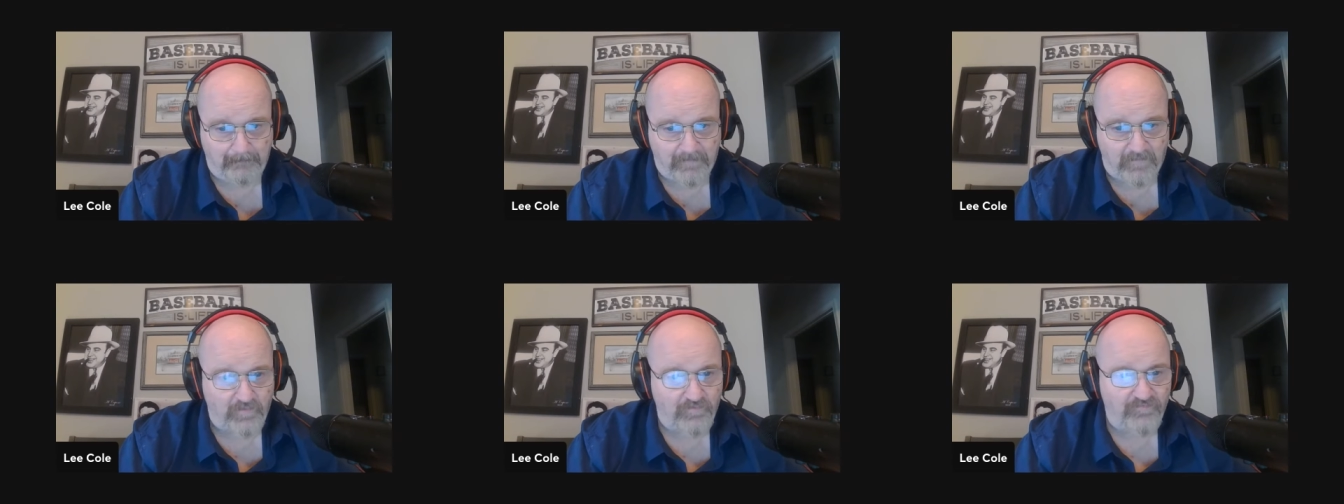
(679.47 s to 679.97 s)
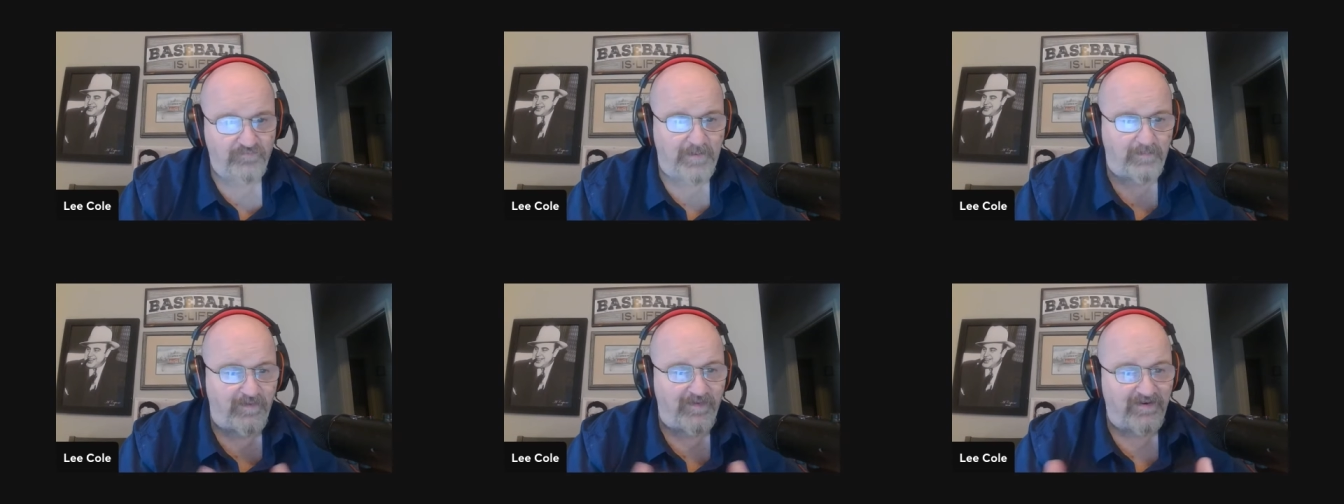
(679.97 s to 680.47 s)
to lose
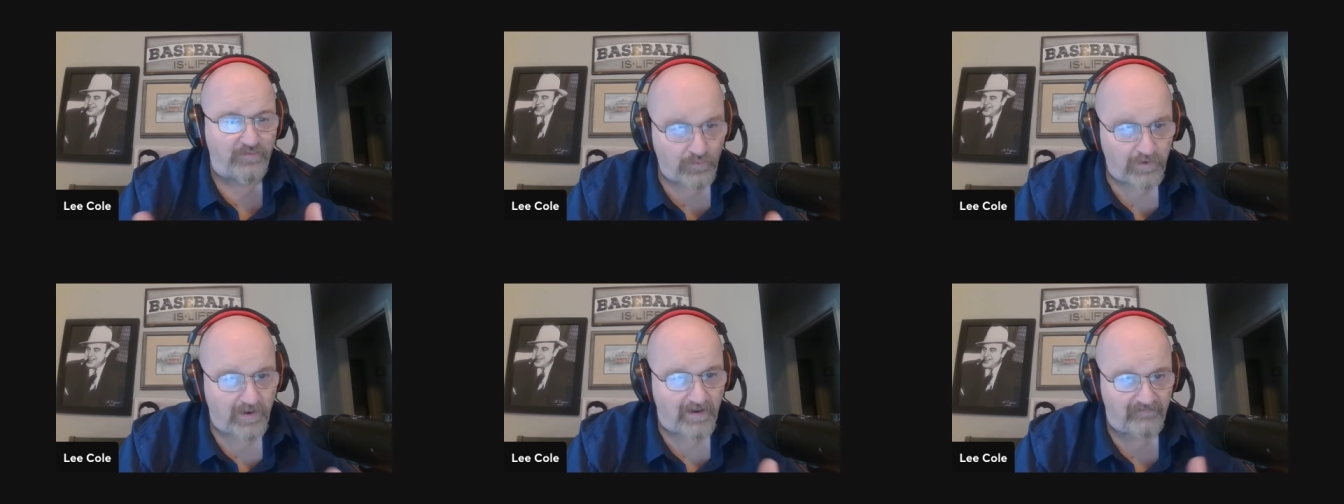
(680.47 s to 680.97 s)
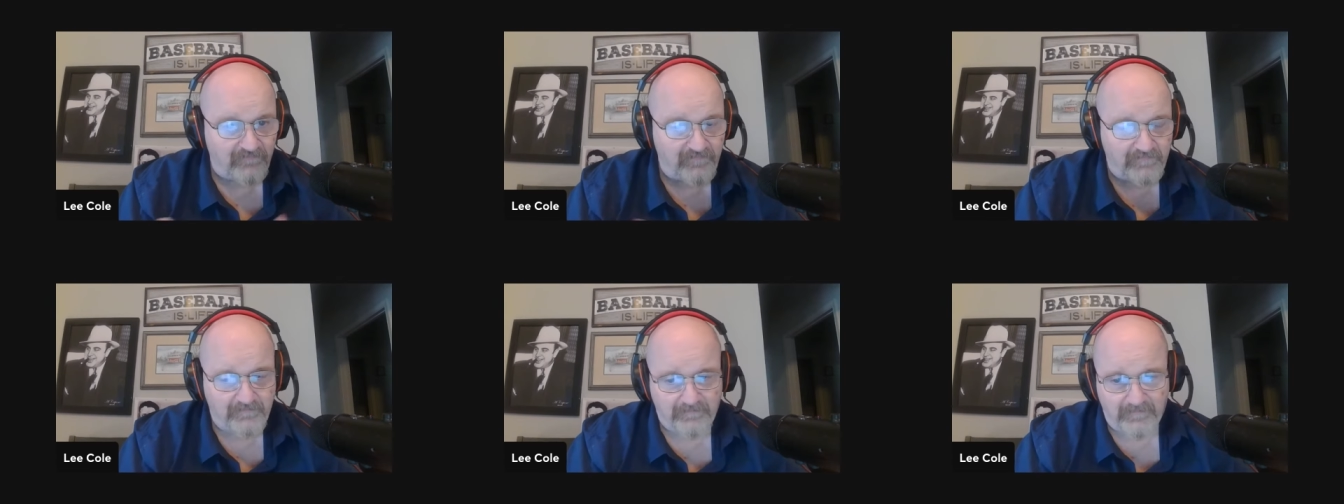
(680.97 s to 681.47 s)
people that you love
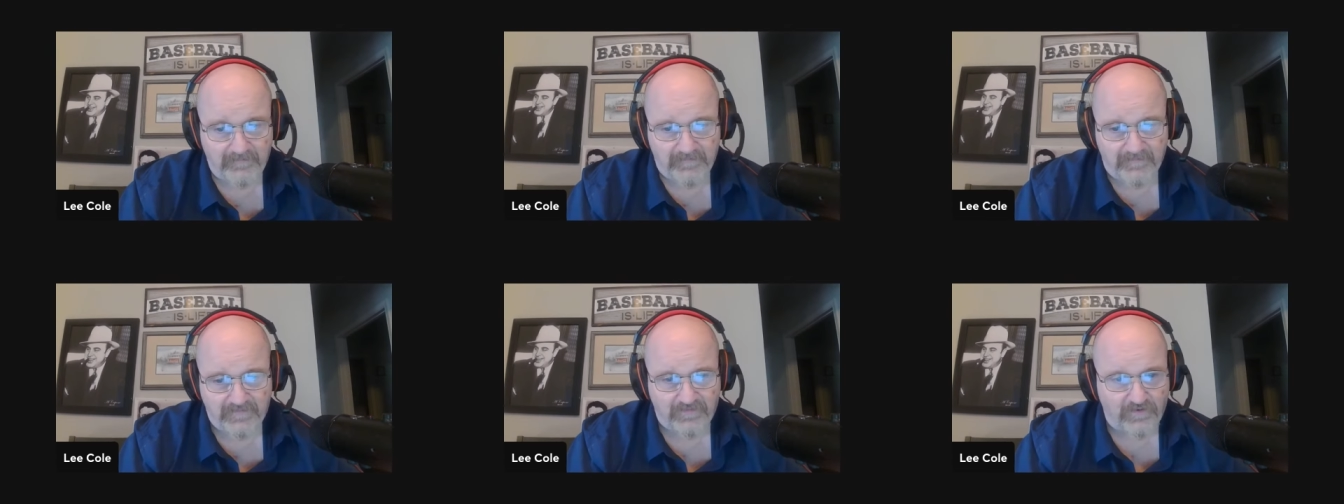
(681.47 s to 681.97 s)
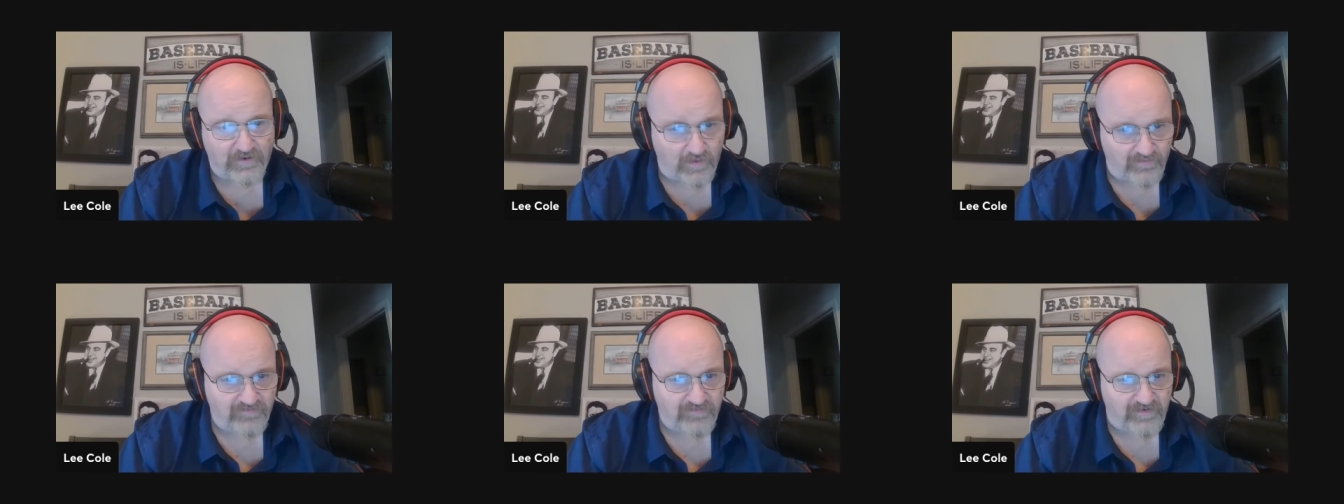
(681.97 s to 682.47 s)
and they're
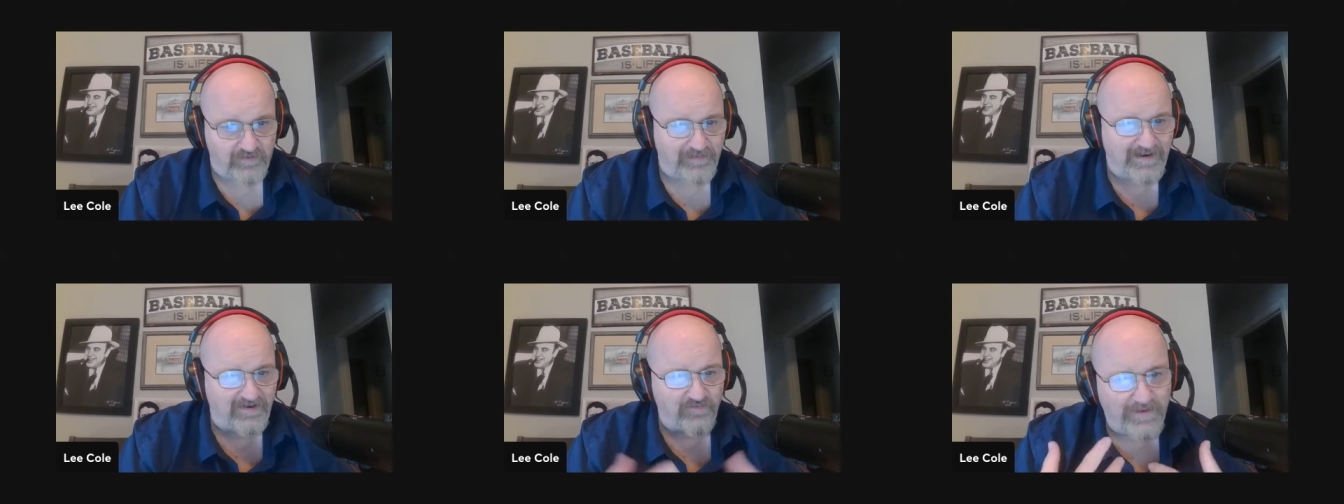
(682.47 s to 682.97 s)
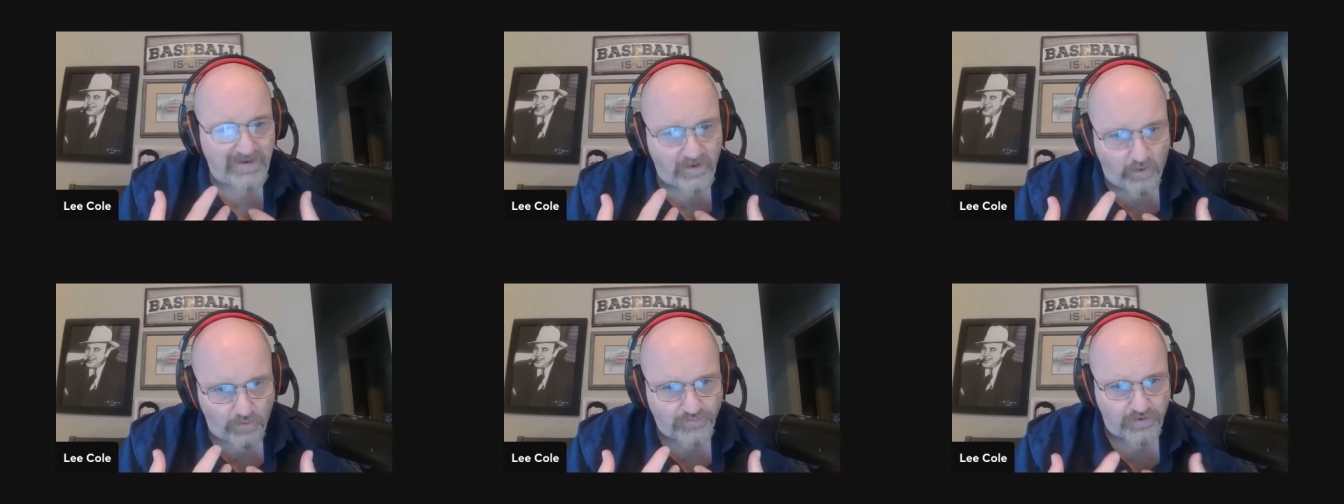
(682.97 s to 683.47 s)
close to you. But as we get
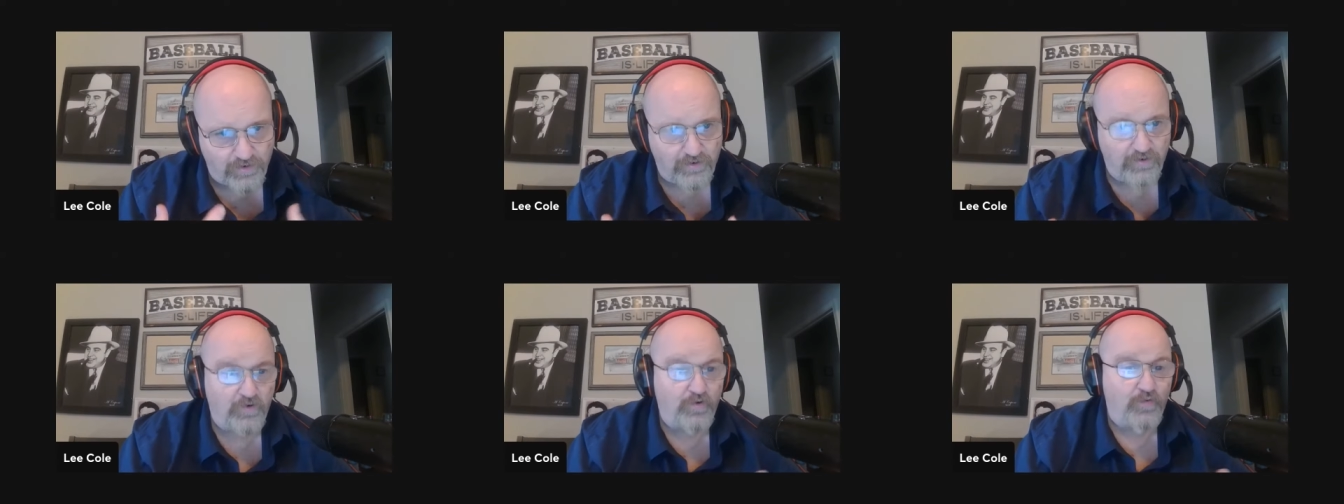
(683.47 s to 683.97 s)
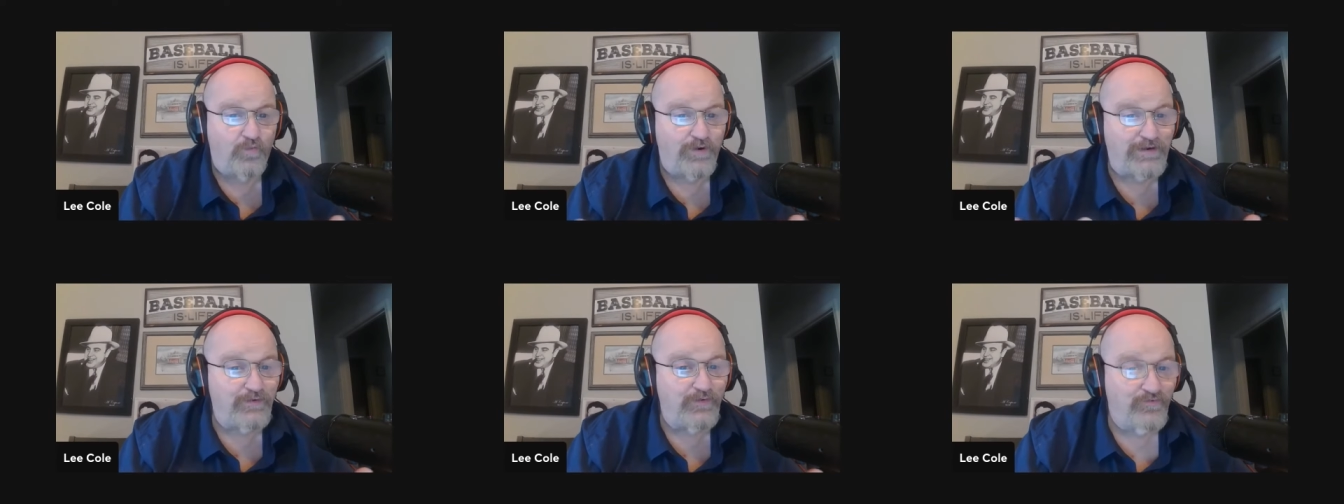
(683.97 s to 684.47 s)
older, we
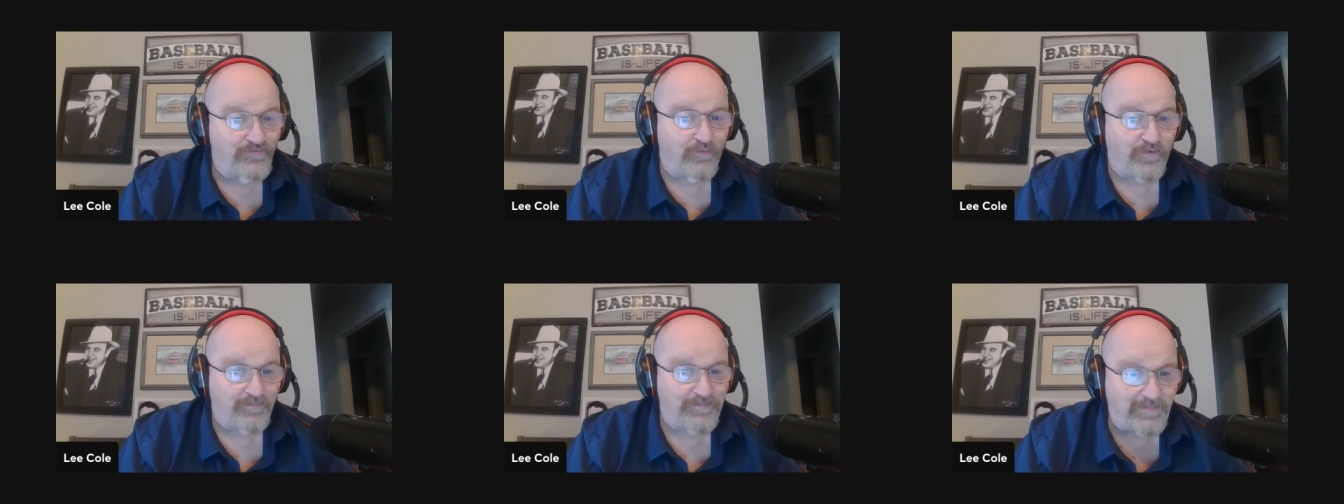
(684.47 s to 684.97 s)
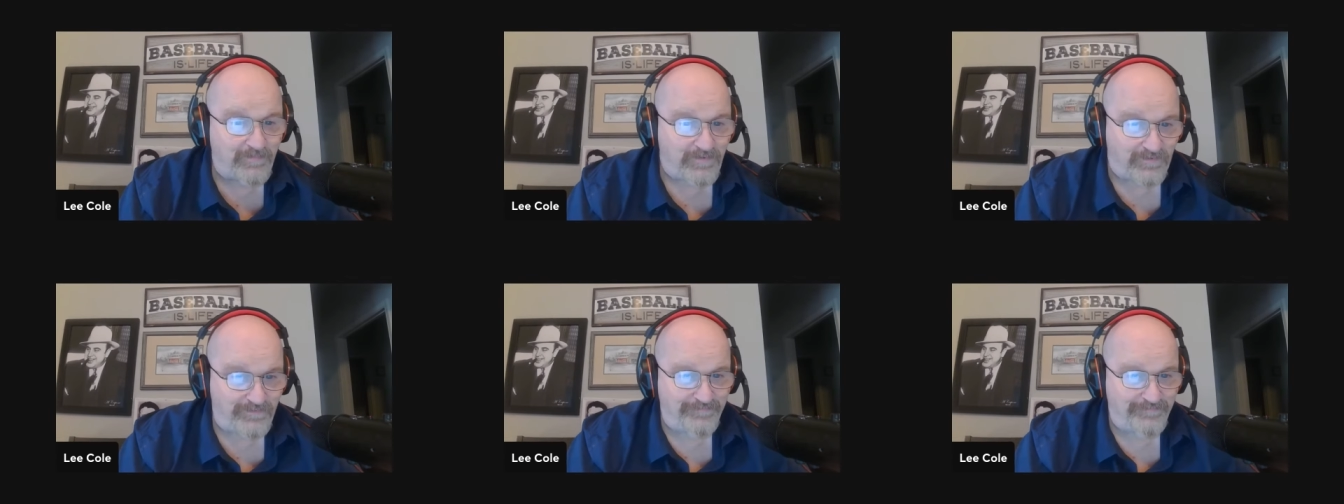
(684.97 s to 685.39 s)
lose more people.